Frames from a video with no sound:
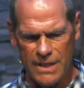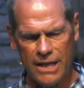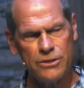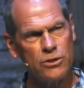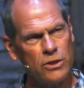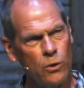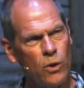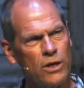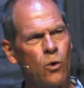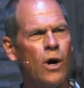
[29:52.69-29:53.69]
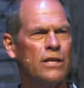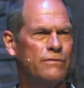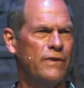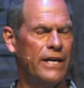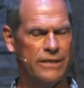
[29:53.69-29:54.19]
And there's only one
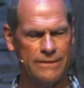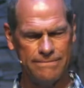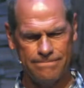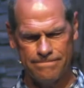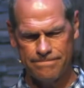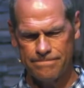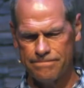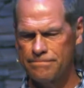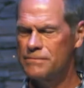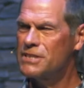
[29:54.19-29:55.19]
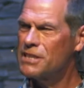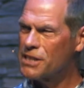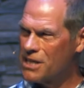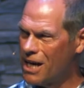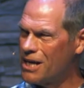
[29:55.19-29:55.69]
qualifier.
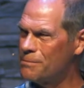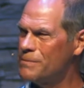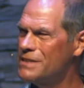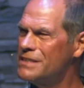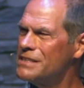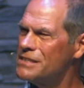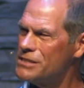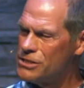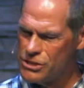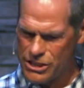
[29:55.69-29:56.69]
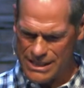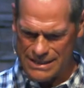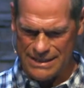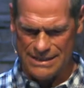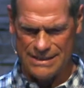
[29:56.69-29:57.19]
Come to
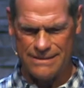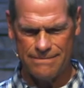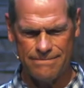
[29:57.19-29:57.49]
Jesus.